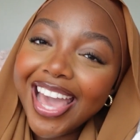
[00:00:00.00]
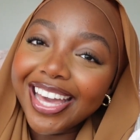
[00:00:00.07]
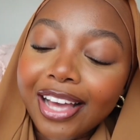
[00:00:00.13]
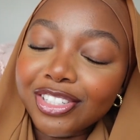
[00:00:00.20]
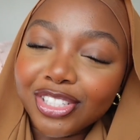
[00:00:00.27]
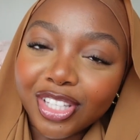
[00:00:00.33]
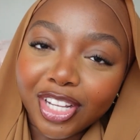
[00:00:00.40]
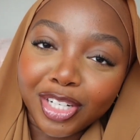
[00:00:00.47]
I
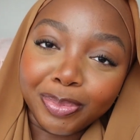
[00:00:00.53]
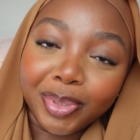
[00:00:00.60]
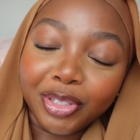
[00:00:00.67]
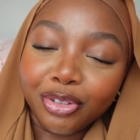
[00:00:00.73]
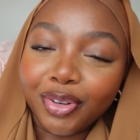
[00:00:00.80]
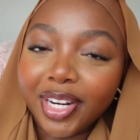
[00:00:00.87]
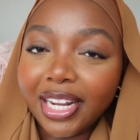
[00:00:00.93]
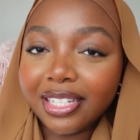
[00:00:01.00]
just thought it'd be a
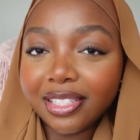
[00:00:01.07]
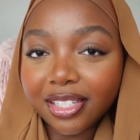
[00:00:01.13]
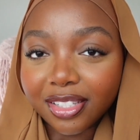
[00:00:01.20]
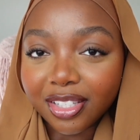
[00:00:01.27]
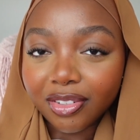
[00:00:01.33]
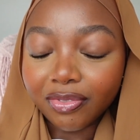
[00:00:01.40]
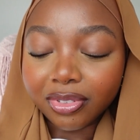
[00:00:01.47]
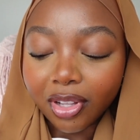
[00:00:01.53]
great idea
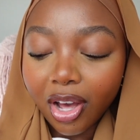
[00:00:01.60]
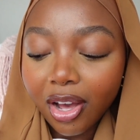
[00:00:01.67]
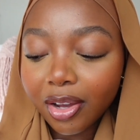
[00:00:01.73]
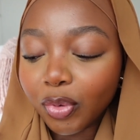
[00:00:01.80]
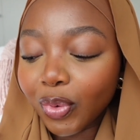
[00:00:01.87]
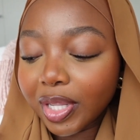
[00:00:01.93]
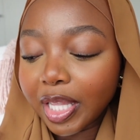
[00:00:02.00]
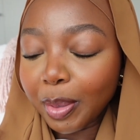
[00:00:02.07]
to
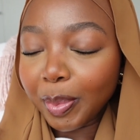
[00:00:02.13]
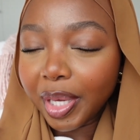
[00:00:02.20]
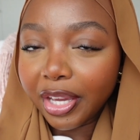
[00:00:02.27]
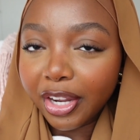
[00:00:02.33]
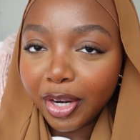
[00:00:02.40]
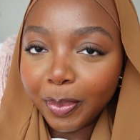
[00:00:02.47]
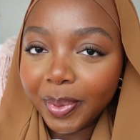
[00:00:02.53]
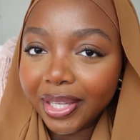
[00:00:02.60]
vlog while I'm
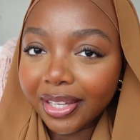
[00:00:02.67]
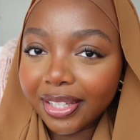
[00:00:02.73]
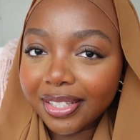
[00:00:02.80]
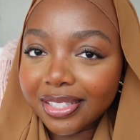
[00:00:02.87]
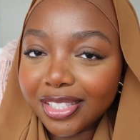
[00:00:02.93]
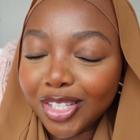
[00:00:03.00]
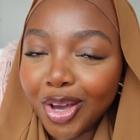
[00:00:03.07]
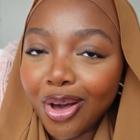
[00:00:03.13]
here
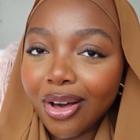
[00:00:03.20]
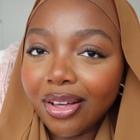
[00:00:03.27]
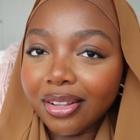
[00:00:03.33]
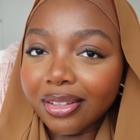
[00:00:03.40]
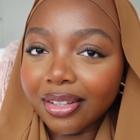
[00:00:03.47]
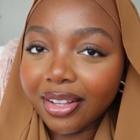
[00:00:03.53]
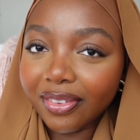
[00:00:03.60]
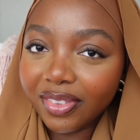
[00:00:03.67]
because y'all
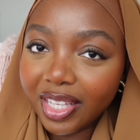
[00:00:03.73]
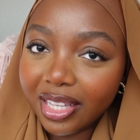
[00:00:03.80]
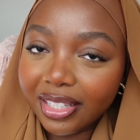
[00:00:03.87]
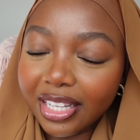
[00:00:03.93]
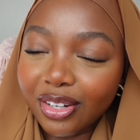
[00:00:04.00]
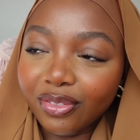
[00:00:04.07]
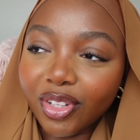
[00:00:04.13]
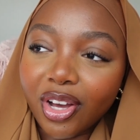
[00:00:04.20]
love the
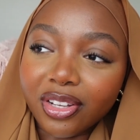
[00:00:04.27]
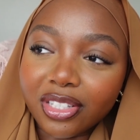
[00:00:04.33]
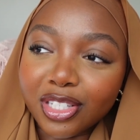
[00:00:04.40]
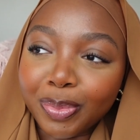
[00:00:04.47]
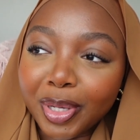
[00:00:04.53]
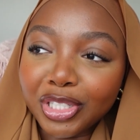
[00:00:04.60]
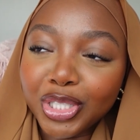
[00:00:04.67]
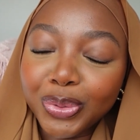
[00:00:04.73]
Atlanta vlogs
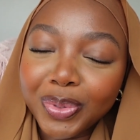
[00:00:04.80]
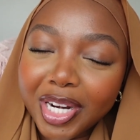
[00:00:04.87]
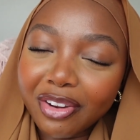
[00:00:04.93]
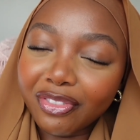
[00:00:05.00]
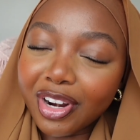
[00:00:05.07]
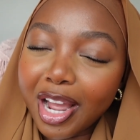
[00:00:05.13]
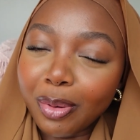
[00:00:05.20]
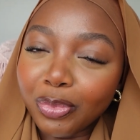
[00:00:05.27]
especially
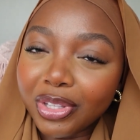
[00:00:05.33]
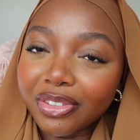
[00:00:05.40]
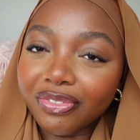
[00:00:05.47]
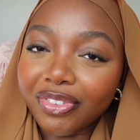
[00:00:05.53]
whenever I'm with